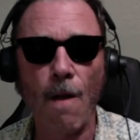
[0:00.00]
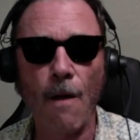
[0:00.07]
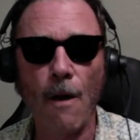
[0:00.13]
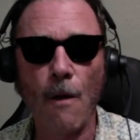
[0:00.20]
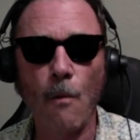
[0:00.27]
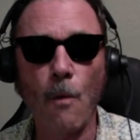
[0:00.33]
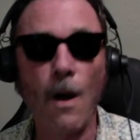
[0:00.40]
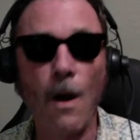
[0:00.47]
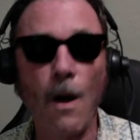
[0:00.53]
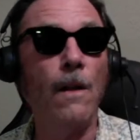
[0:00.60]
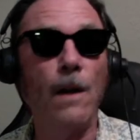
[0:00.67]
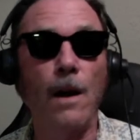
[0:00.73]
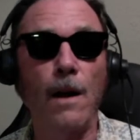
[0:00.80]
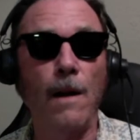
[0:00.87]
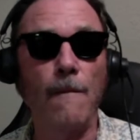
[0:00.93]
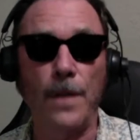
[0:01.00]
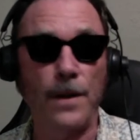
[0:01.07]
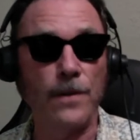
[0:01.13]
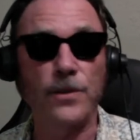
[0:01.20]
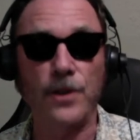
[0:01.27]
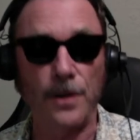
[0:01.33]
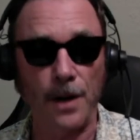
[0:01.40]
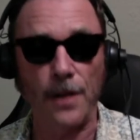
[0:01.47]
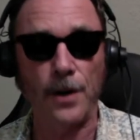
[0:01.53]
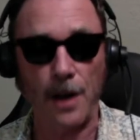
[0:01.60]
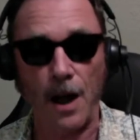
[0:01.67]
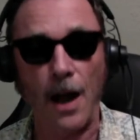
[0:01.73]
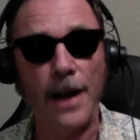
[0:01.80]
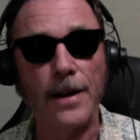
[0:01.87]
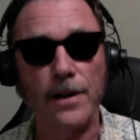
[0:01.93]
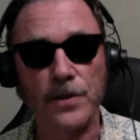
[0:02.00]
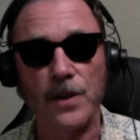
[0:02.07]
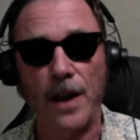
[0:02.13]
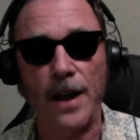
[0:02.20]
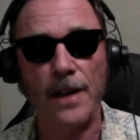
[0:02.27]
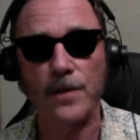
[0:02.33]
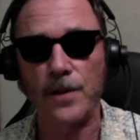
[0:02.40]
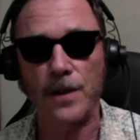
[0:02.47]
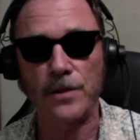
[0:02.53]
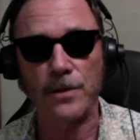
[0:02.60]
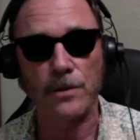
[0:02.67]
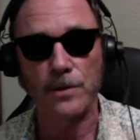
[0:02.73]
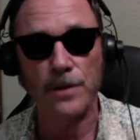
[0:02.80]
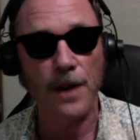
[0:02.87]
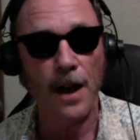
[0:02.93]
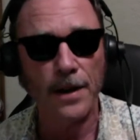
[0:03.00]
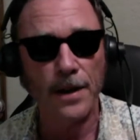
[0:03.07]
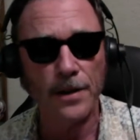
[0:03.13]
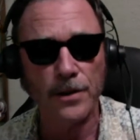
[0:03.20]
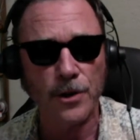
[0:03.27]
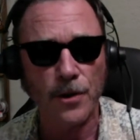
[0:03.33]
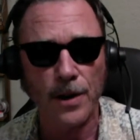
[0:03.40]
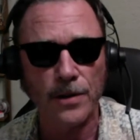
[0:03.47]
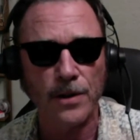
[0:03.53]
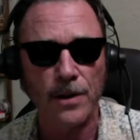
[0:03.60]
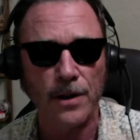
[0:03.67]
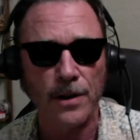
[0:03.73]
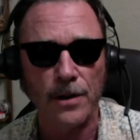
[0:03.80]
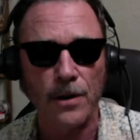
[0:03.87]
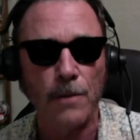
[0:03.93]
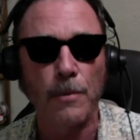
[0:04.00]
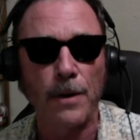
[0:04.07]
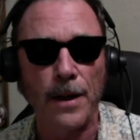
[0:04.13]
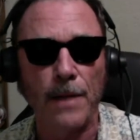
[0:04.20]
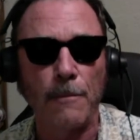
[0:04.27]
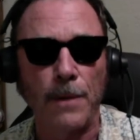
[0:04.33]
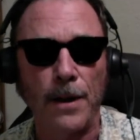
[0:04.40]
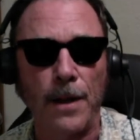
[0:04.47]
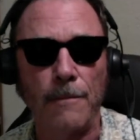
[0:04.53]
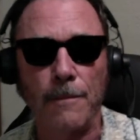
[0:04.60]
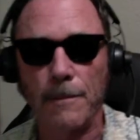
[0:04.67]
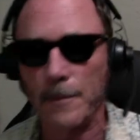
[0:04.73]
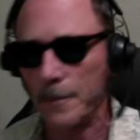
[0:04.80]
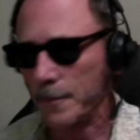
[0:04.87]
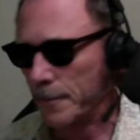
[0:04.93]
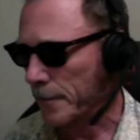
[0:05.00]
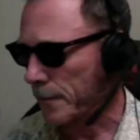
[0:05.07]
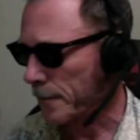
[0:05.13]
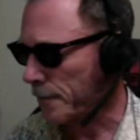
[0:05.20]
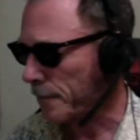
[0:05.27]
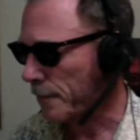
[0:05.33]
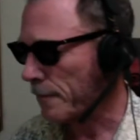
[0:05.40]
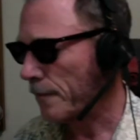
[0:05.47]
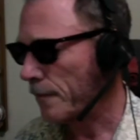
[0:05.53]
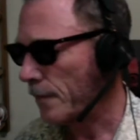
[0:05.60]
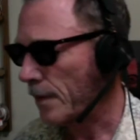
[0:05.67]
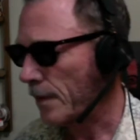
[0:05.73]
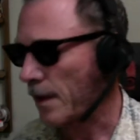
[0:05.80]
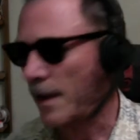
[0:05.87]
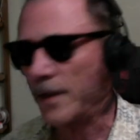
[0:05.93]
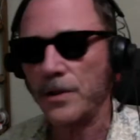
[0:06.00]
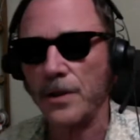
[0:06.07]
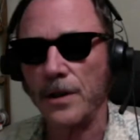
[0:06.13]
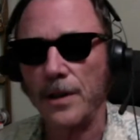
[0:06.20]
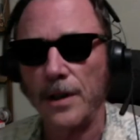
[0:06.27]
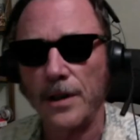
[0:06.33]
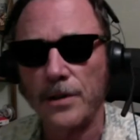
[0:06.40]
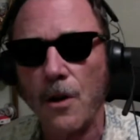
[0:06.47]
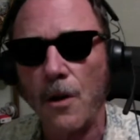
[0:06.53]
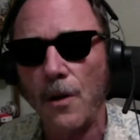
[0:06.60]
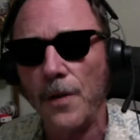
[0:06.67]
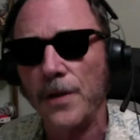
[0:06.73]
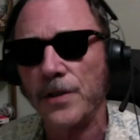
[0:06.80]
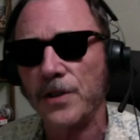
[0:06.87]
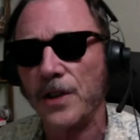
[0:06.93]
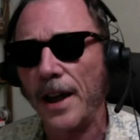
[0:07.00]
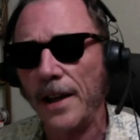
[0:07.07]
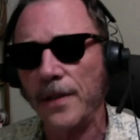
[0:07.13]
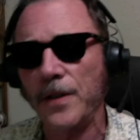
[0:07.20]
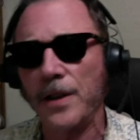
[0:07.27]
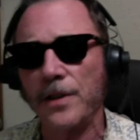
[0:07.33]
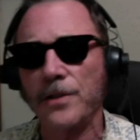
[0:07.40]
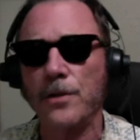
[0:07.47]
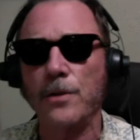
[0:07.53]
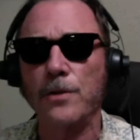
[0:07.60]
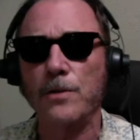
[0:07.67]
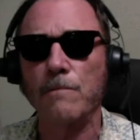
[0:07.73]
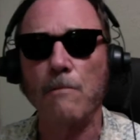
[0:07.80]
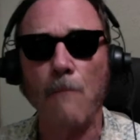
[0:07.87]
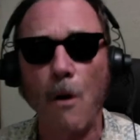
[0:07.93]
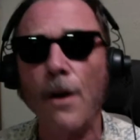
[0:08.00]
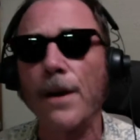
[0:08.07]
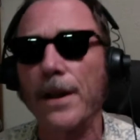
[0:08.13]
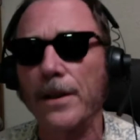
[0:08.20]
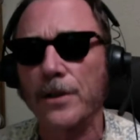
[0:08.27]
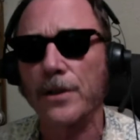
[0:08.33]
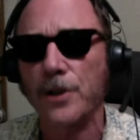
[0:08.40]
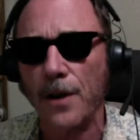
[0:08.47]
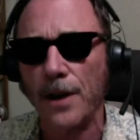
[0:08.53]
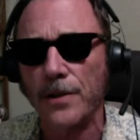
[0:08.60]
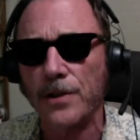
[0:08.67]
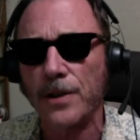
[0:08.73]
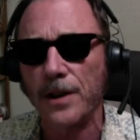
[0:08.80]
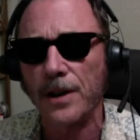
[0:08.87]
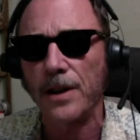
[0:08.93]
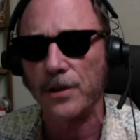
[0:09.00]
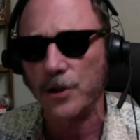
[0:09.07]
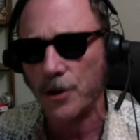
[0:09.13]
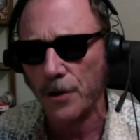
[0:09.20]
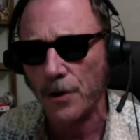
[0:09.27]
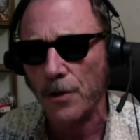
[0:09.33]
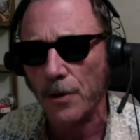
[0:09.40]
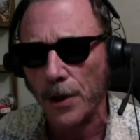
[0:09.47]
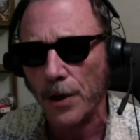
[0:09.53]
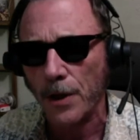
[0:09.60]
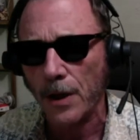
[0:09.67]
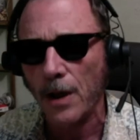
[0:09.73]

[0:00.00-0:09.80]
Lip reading: Well, there's another kind of scientist who's not interested in your playpen. It's called the scientist who's more interested in truth.